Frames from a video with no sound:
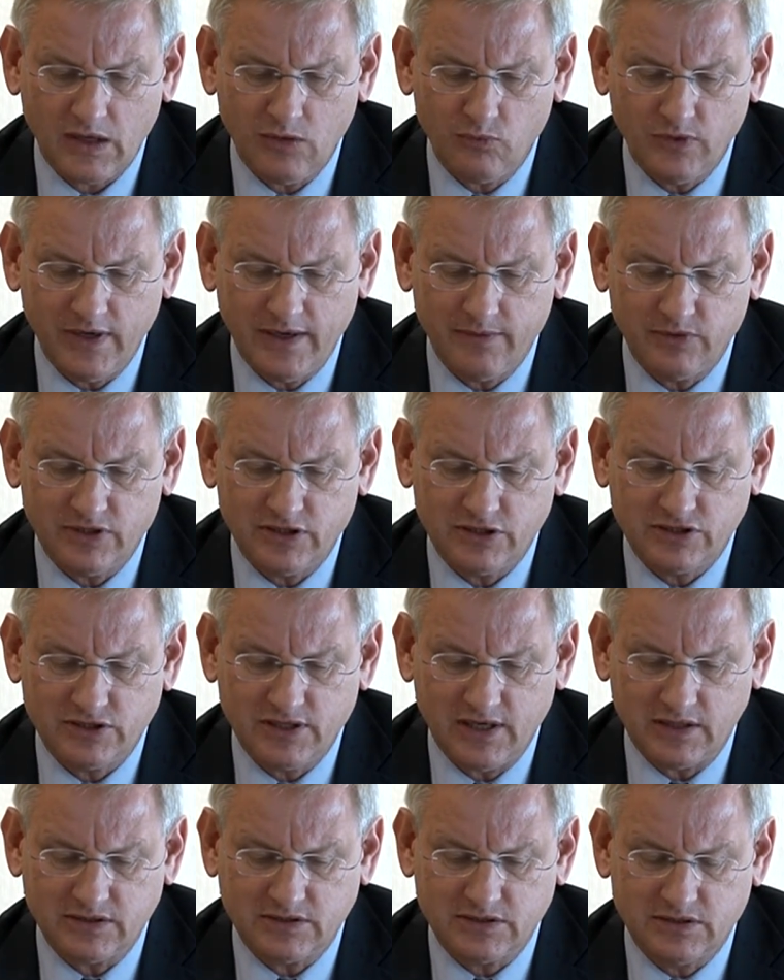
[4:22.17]
where we
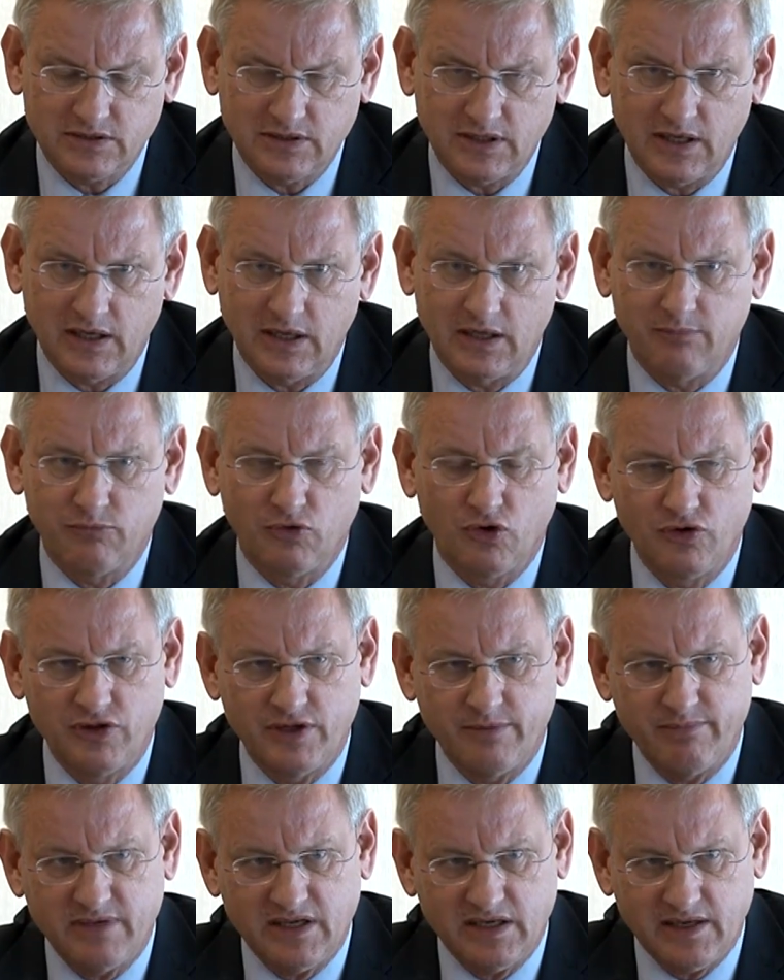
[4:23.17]
discussed more
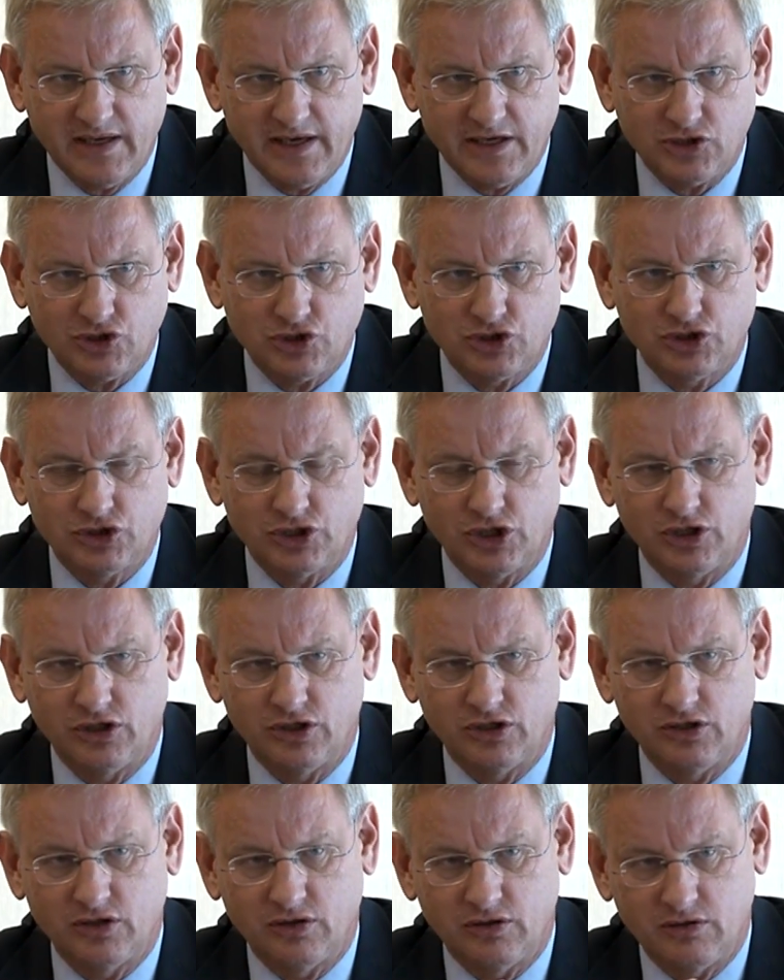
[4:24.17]
the
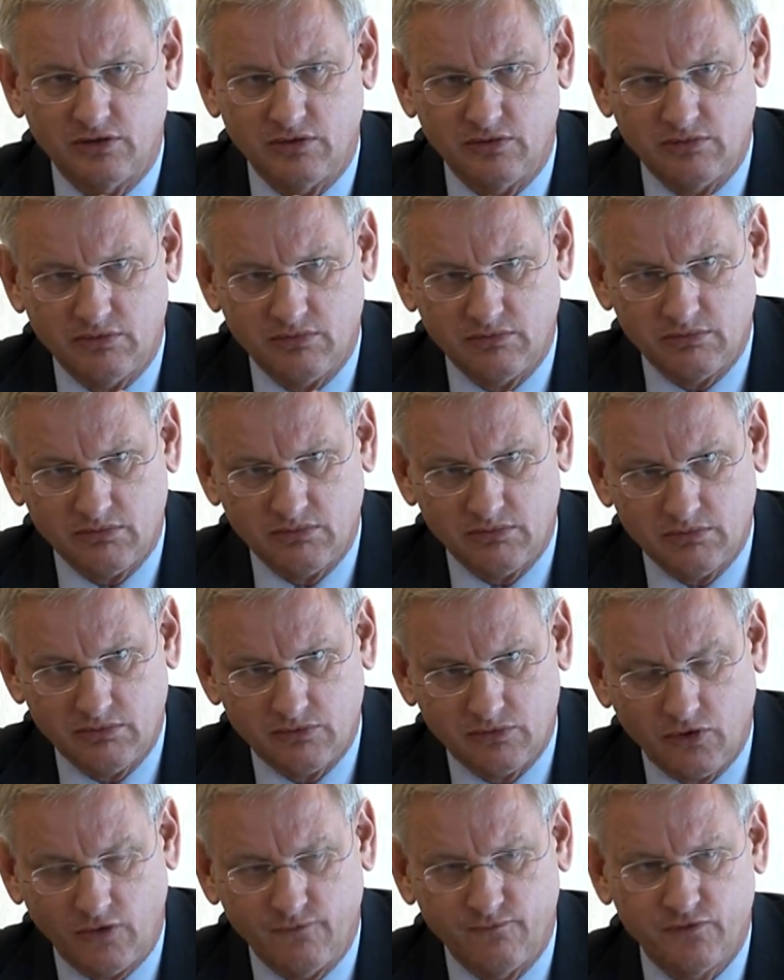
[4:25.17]

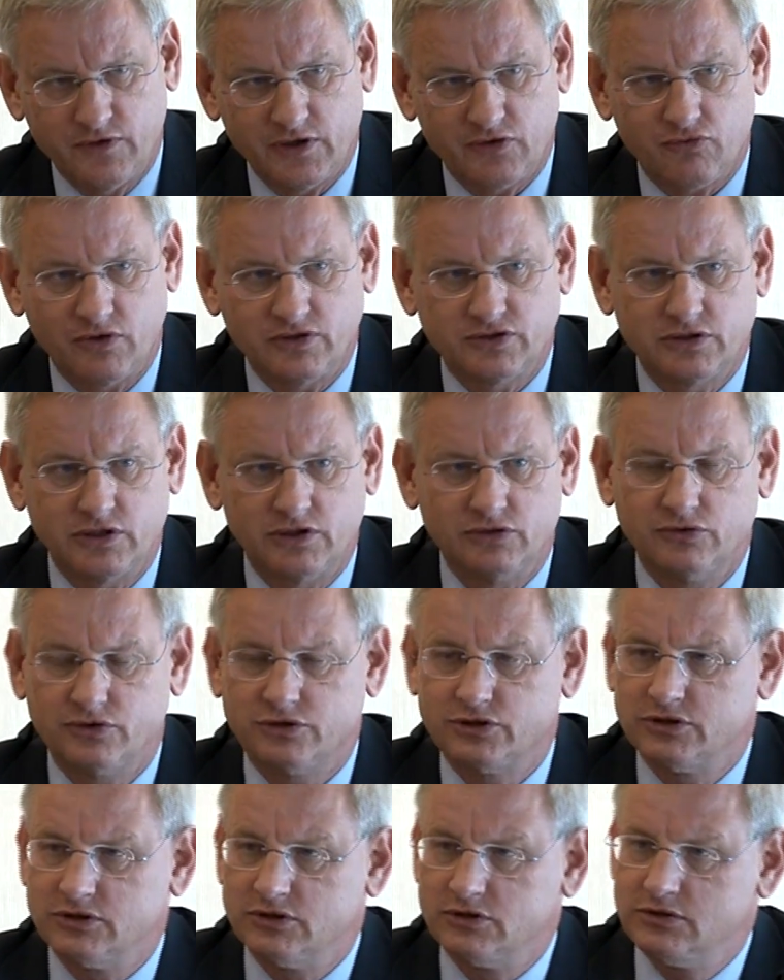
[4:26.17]
mediation, conflict
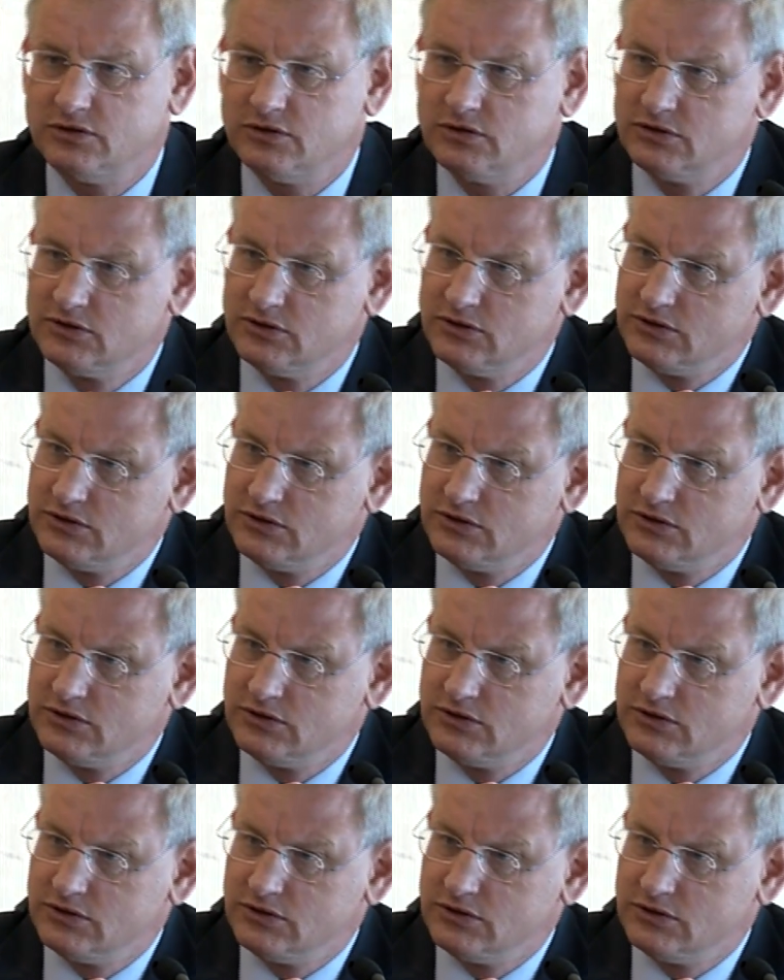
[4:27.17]
resolution,